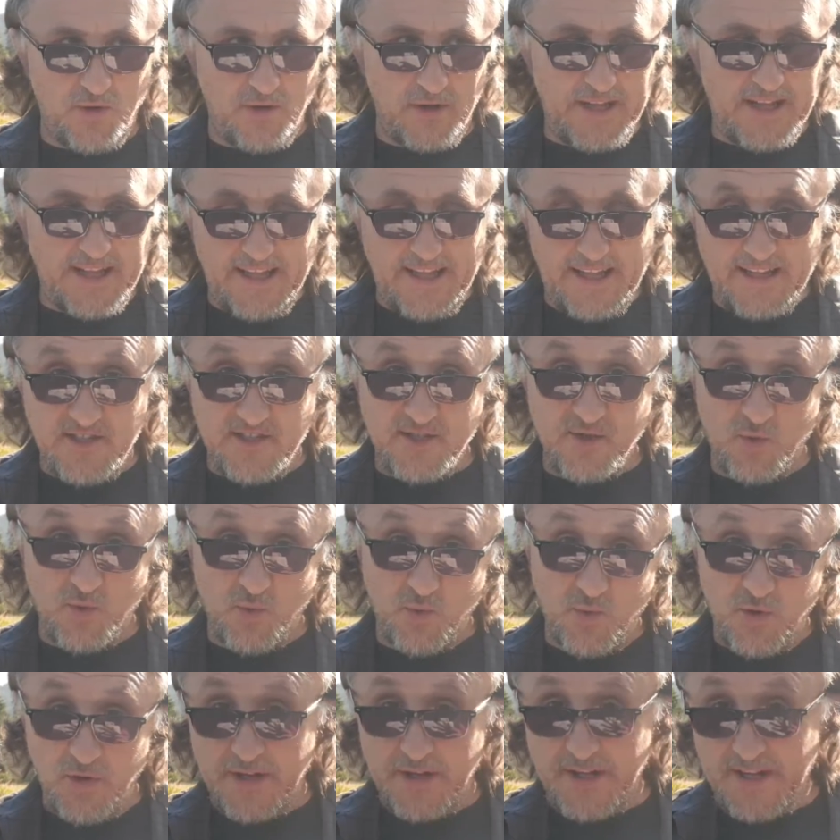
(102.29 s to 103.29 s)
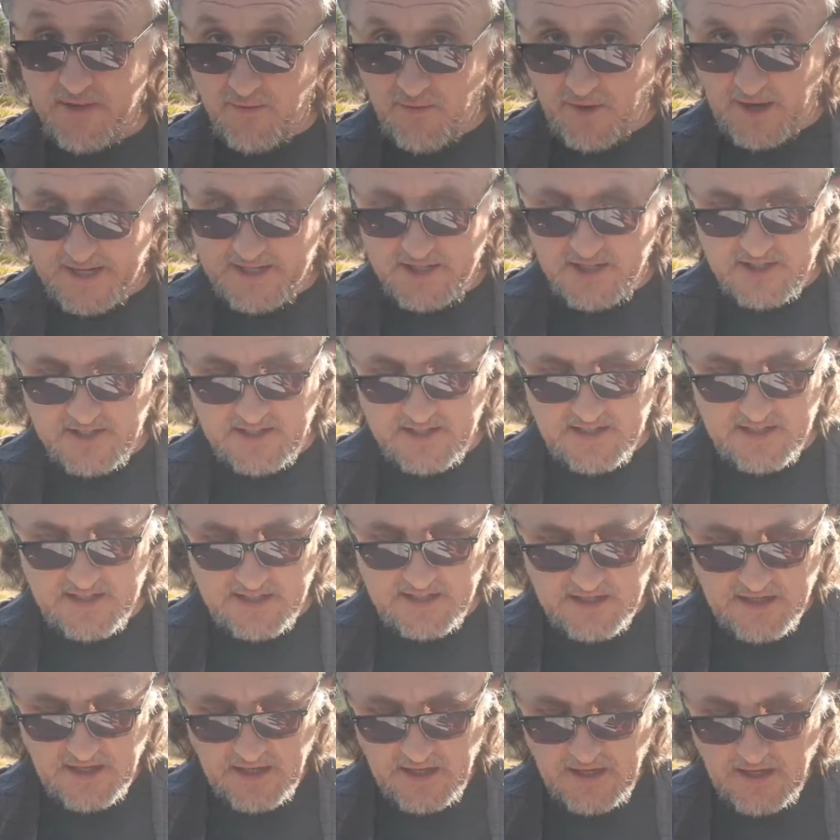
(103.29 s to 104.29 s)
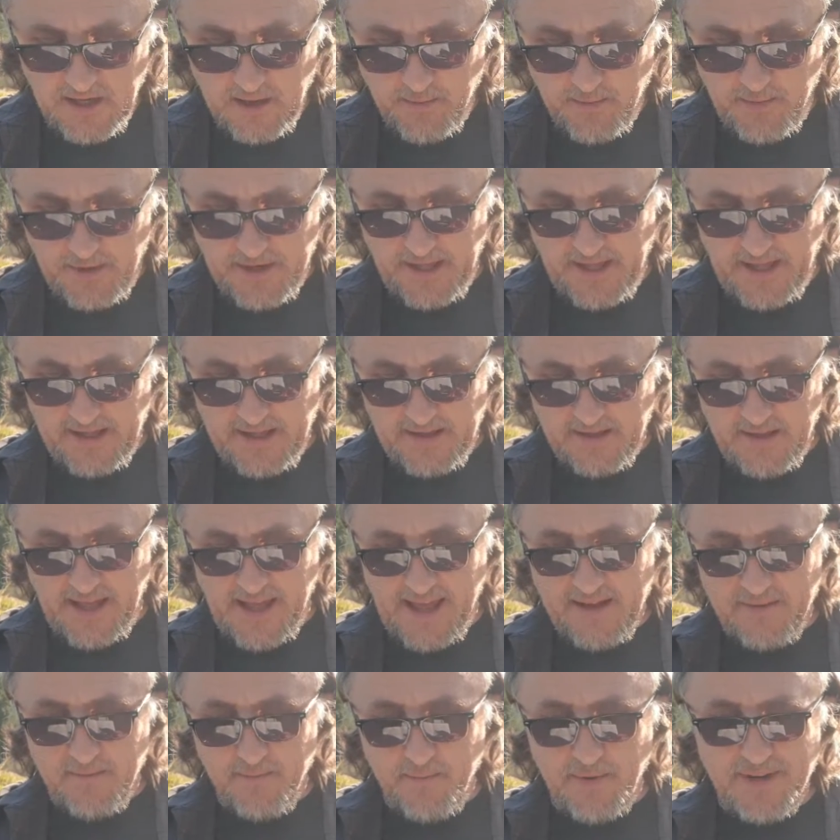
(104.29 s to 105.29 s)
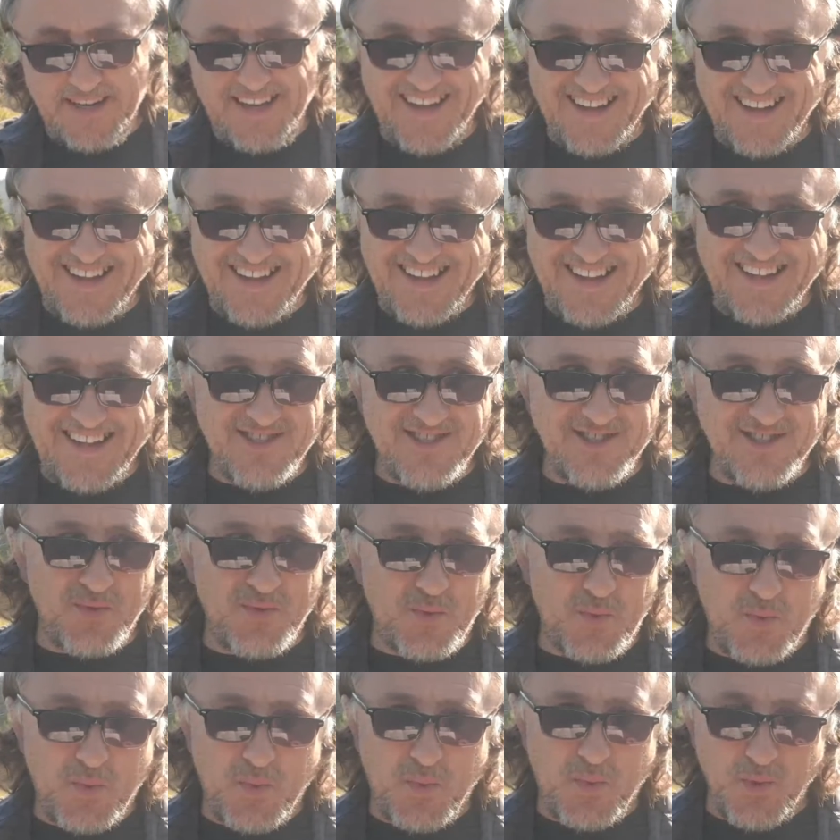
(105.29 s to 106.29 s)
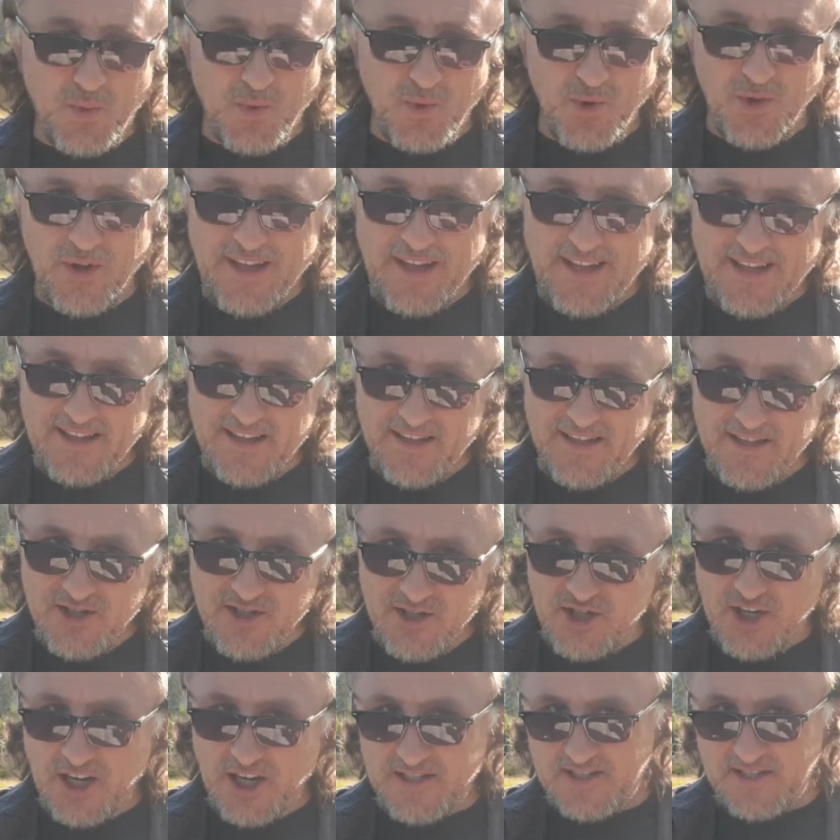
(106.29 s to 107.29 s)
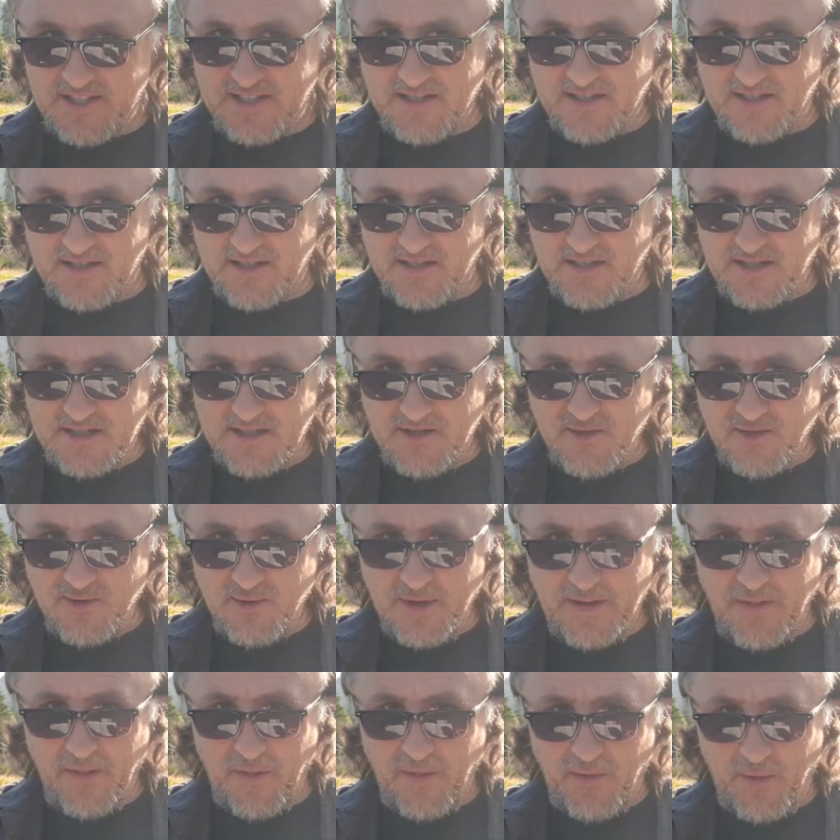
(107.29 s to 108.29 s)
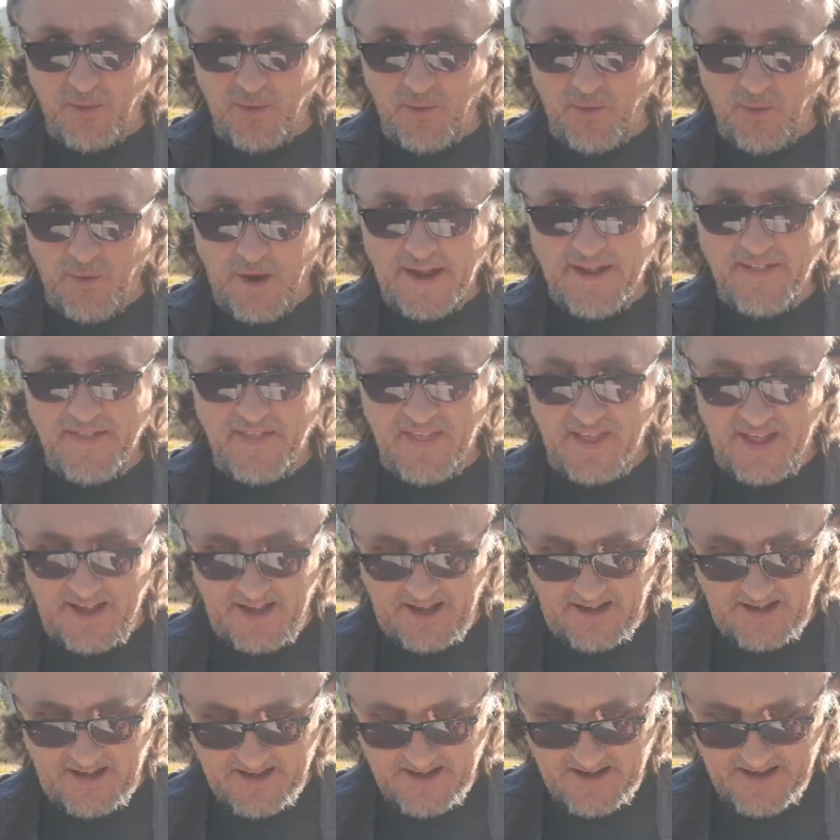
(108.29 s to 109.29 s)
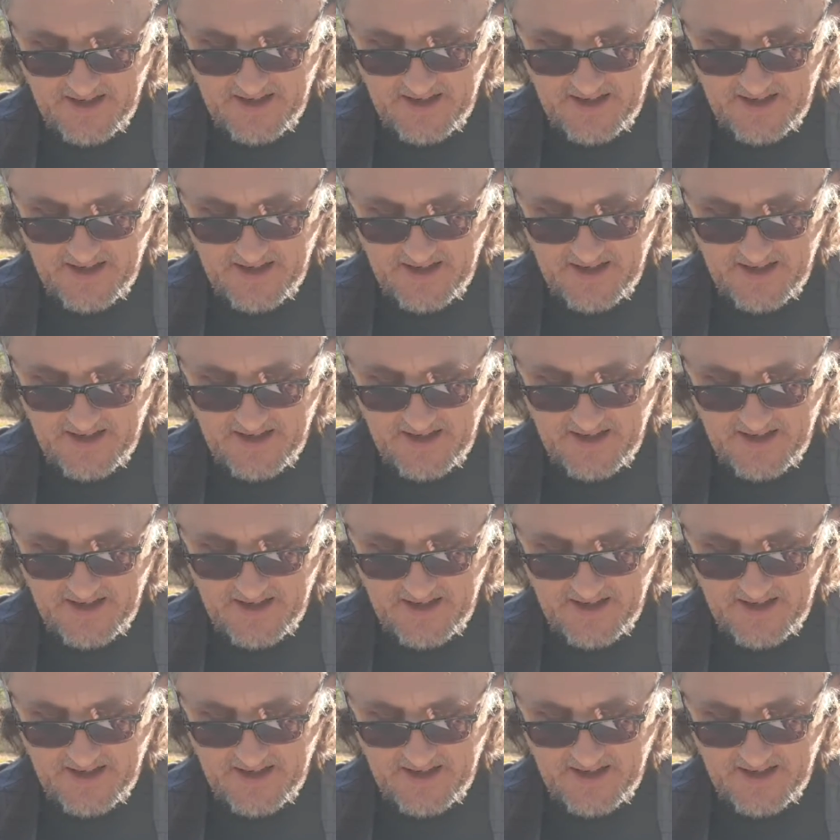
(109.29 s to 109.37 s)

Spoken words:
He needs to rule in righteousness, but yet he needs to rule in justice and doing the right thing.